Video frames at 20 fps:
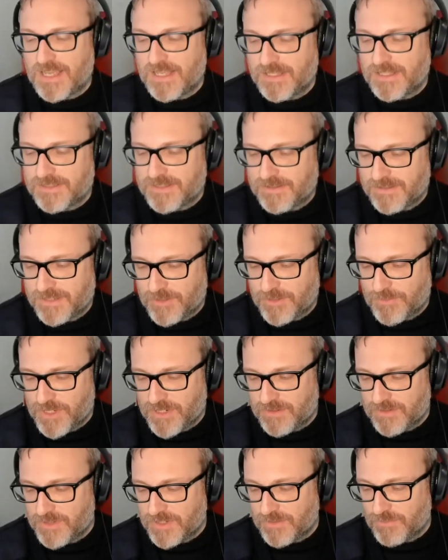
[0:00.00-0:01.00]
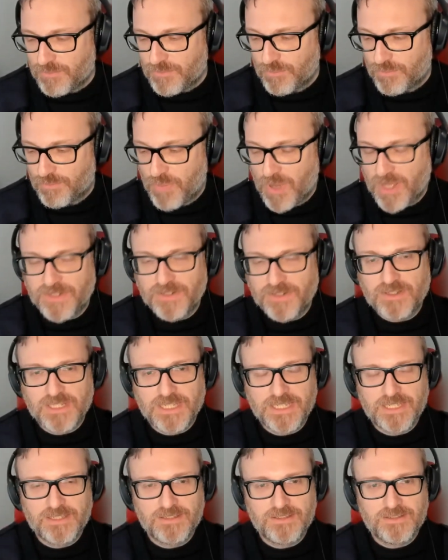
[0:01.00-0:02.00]
I like to think about it
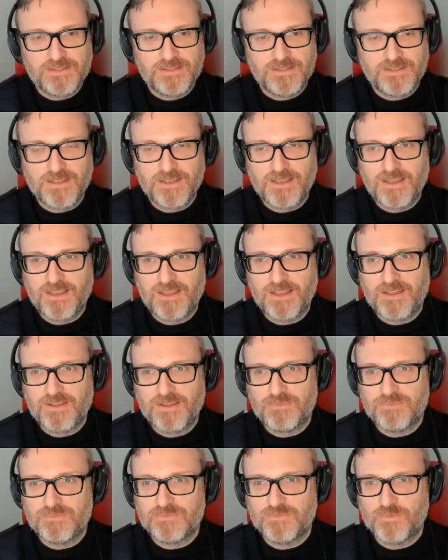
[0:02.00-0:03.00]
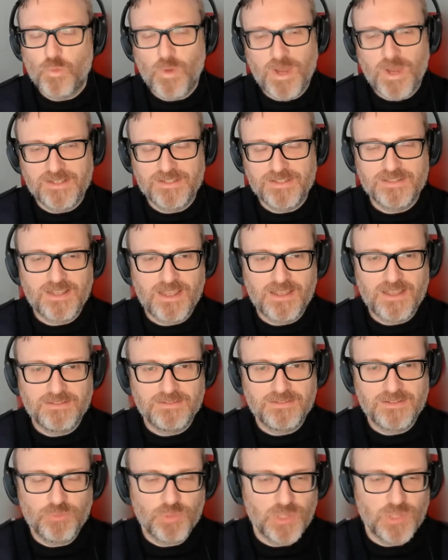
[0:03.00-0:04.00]
bundling waste
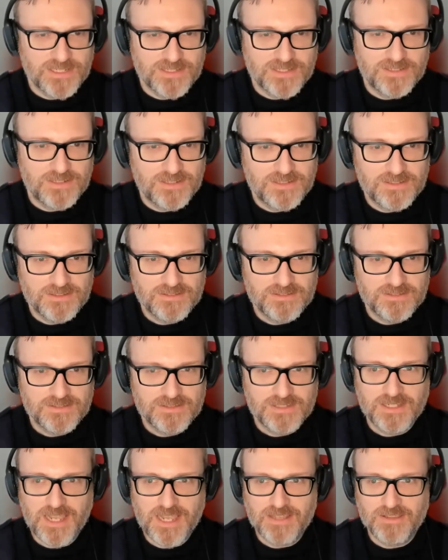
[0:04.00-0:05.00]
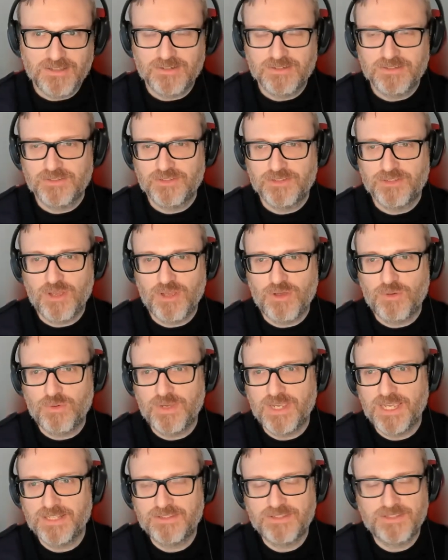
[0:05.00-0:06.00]
and complexity together. So
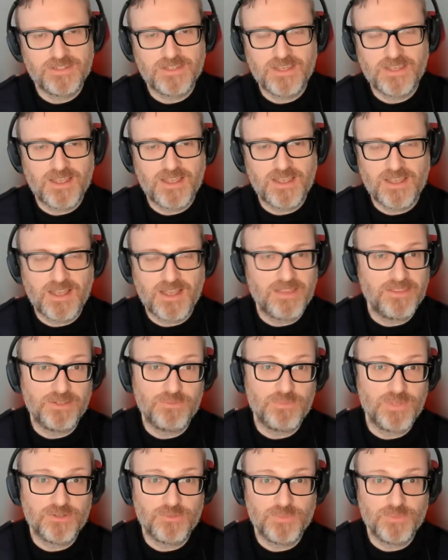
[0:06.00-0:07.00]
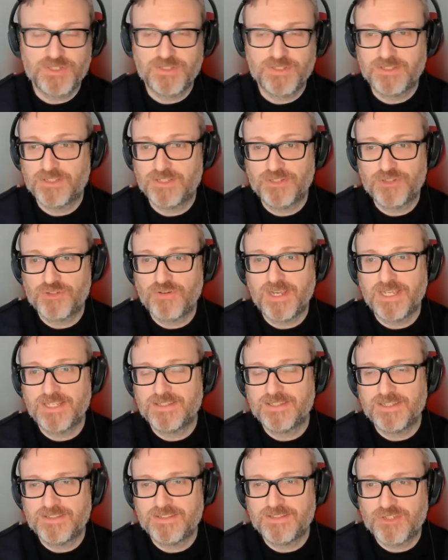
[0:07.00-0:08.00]
it's, I think Michael mentioned the
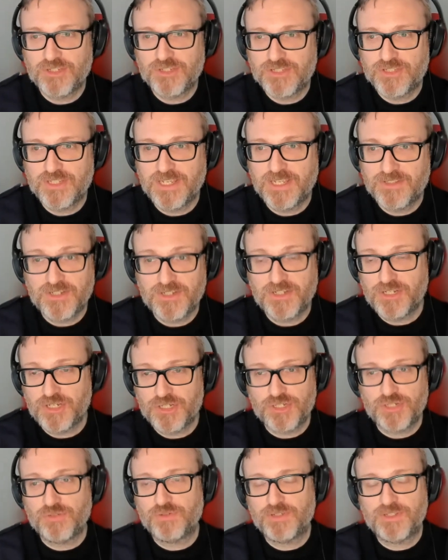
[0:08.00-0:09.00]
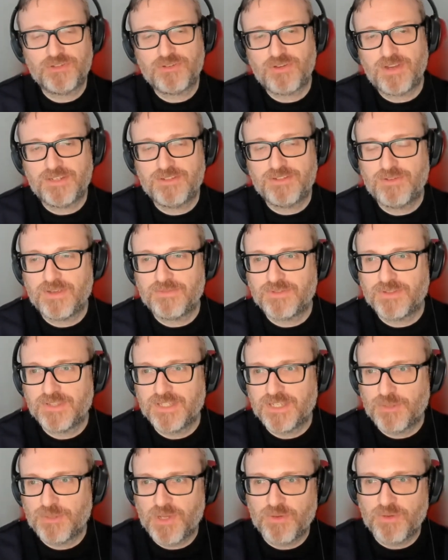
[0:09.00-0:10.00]
constraints. It's an additional constraint you have to
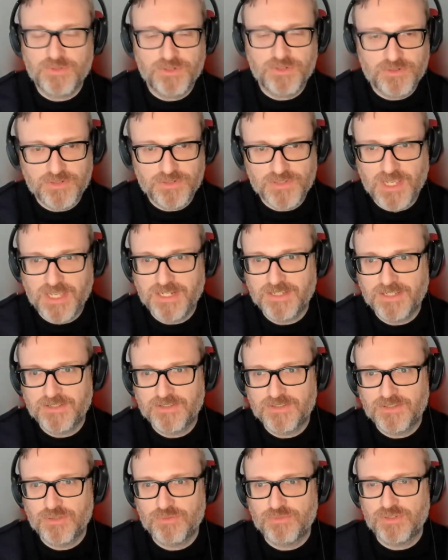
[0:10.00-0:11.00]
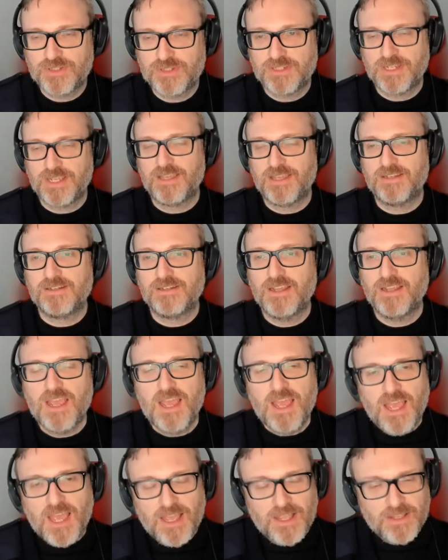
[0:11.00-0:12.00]
think about when you're designing a solution. And
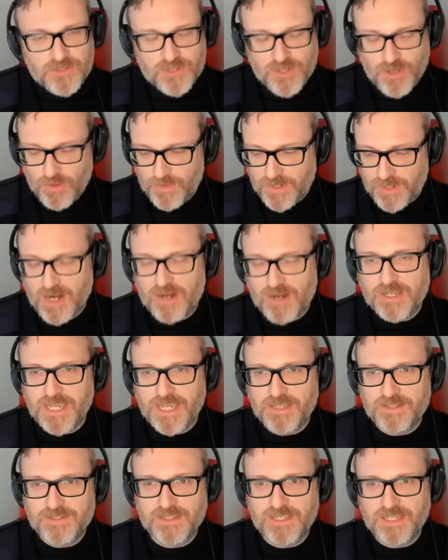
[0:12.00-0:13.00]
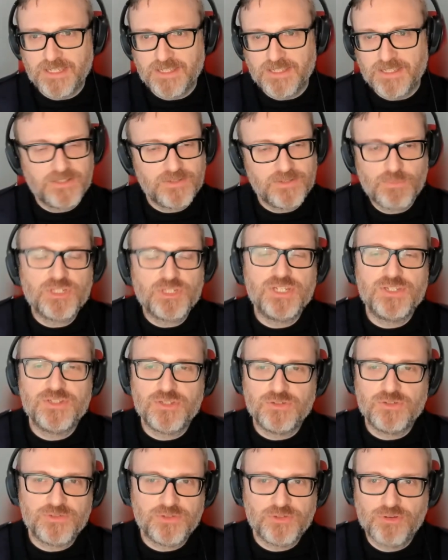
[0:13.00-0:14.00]
so in our case, like it's much
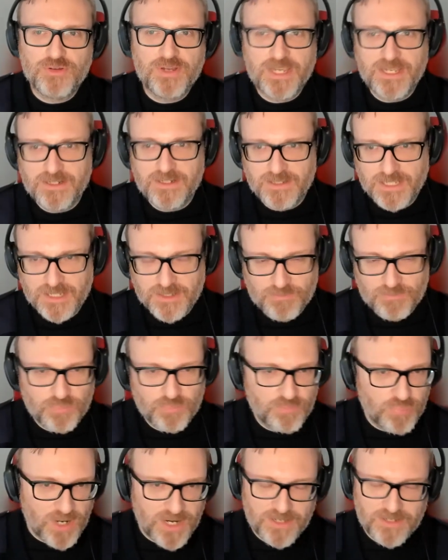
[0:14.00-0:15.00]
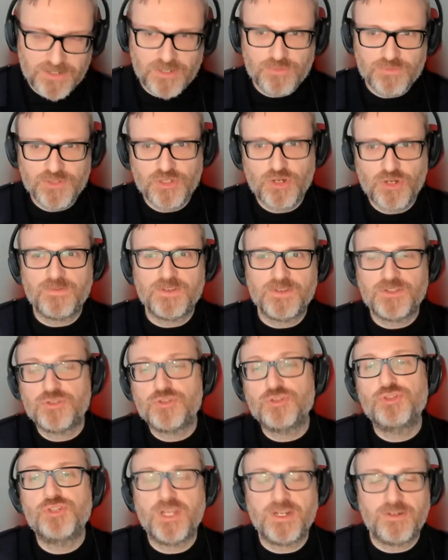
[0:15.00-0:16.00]
easier to create like a brand new service
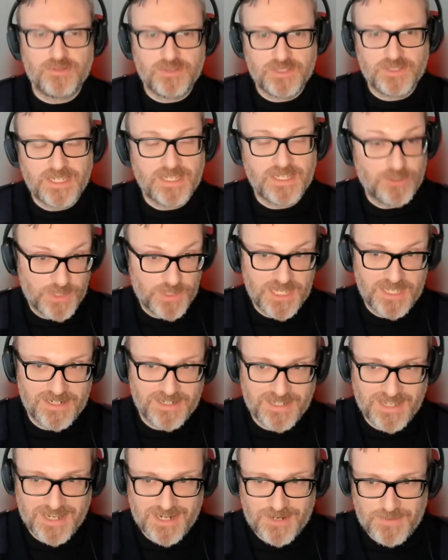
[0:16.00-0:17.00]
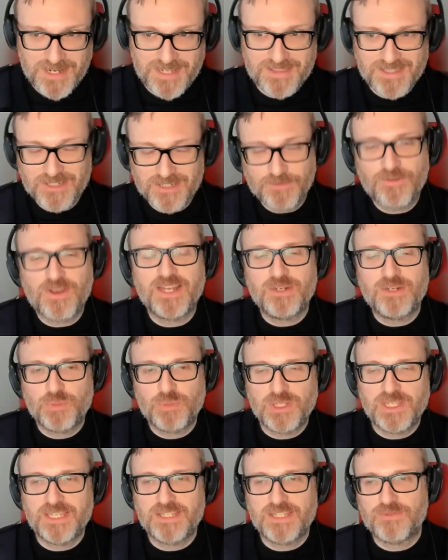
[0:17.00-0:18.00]
generally at the beginning anyway, than to find a
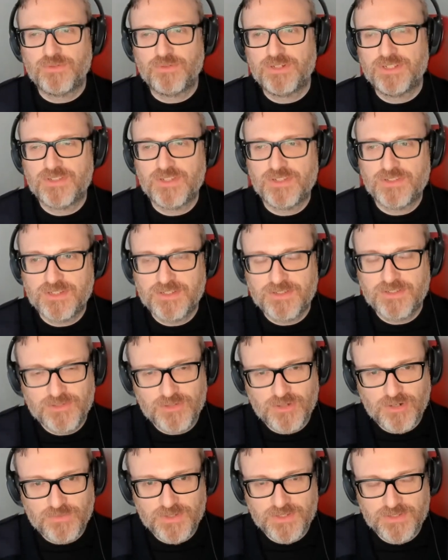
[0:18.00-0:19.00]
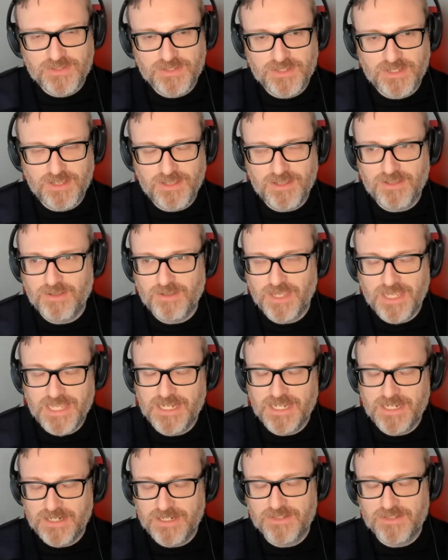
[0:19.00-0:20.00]
place for an existing service, in
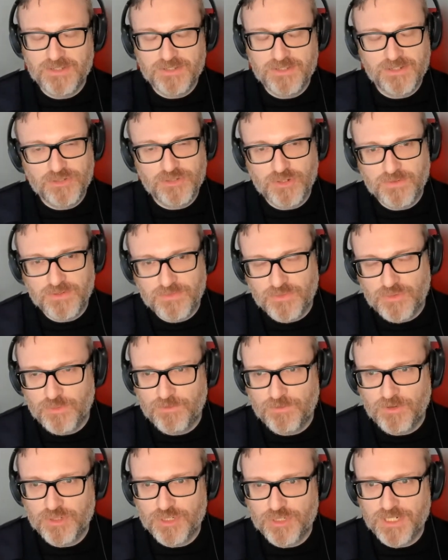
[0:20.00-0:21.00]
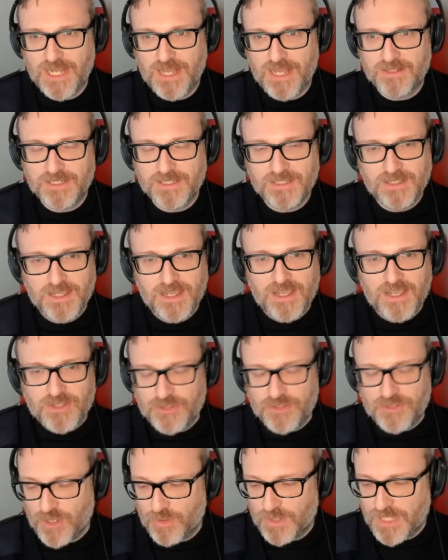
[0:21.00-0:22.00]
an existing service for new functionality.
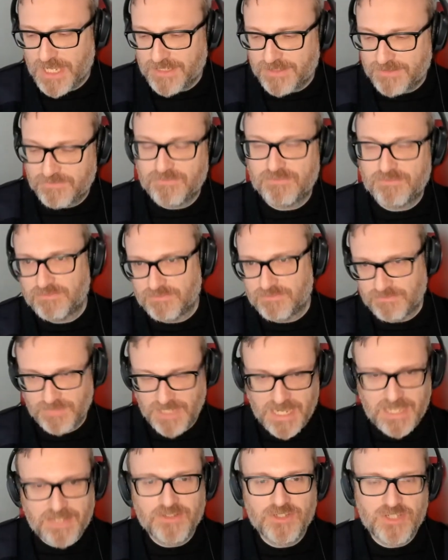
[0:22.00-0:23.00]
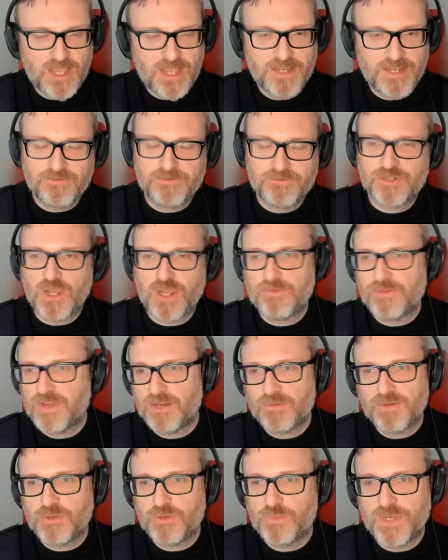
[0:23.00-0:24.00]
So like inside of
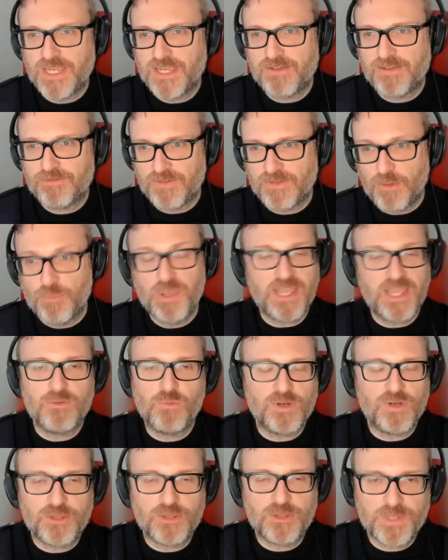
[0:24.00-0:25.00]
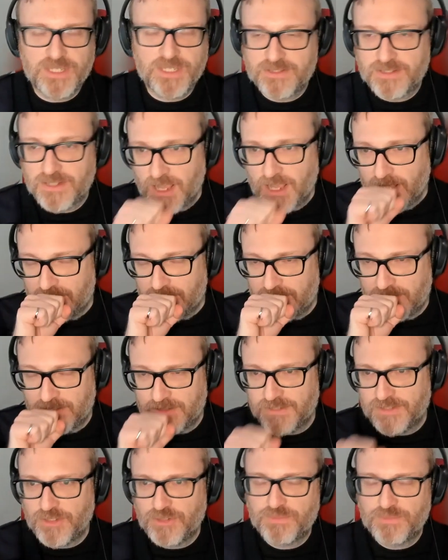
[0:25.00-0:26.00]
Shopify, right, we have one of the biggest,
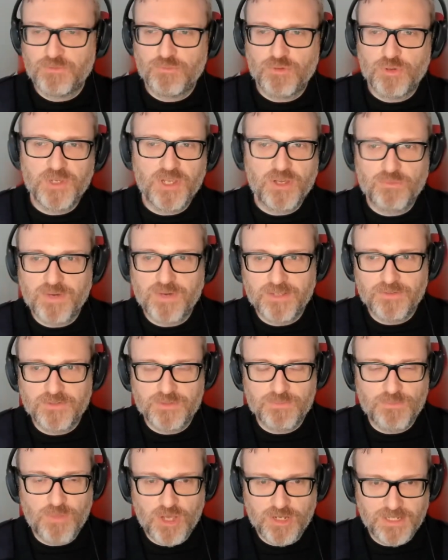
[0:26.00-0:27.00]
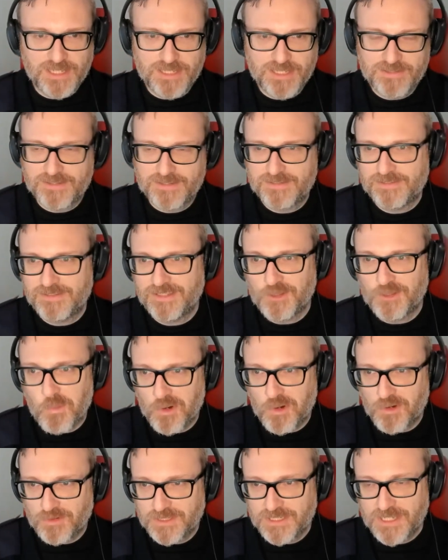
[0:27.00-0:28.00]
excuse me, Ruby on Rails monoliths in the
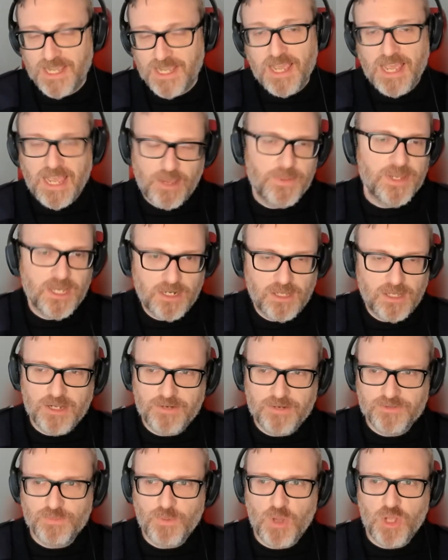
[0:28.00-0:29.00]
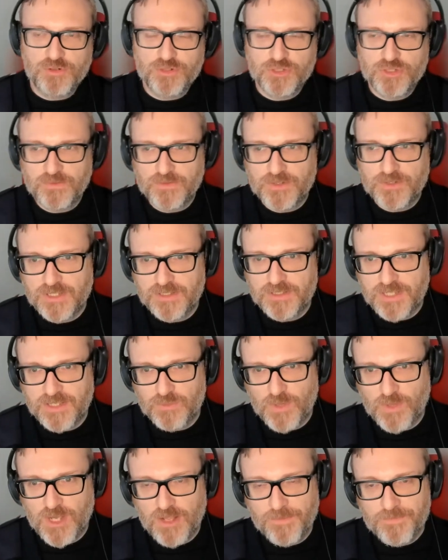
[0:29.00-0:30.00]
world. And we got a lot of smaller services as
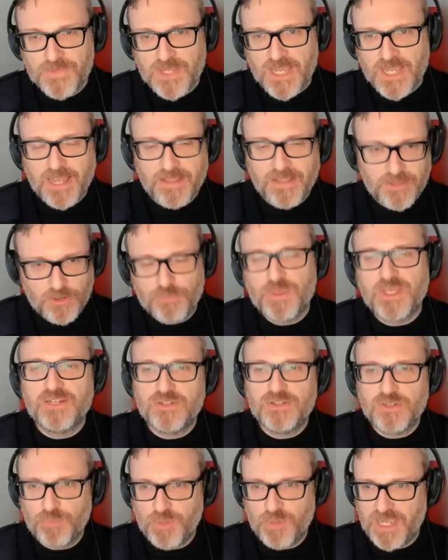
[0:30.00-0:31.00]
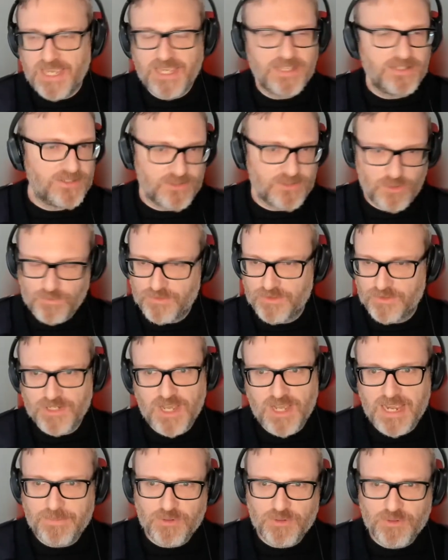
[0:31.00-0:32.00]
well. And there have been debates over
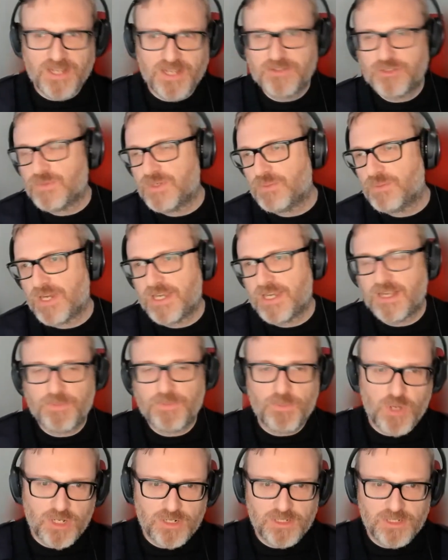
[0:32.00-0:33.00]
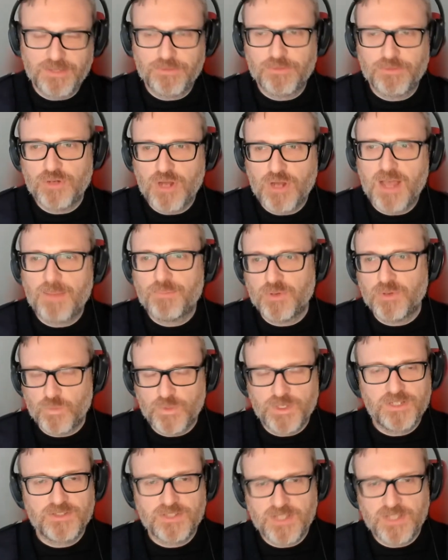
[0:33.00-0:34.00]
time around, do we break up the monolith or not? But
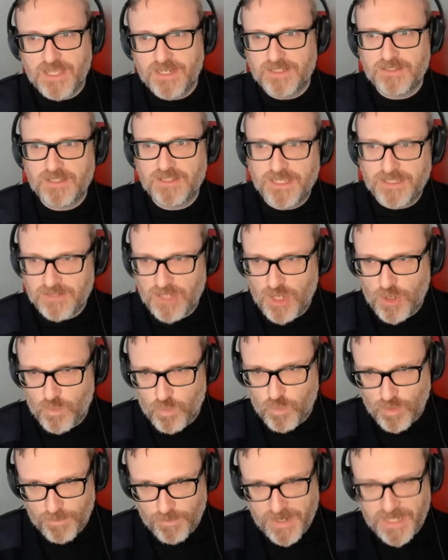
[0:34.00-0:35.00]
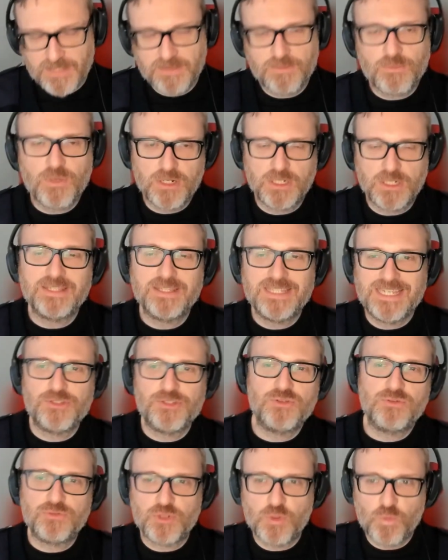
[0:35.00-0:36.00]
we decided like, no, we'll make the monolith
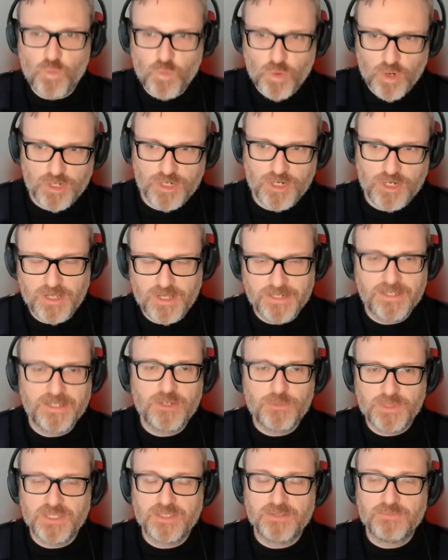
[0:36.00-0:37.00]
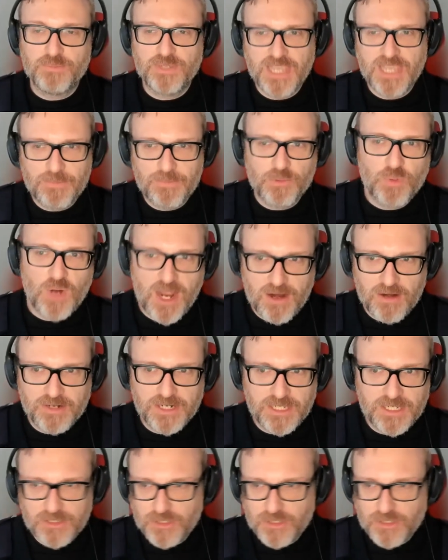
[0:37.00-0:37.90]
easier to work on. And it became a priority.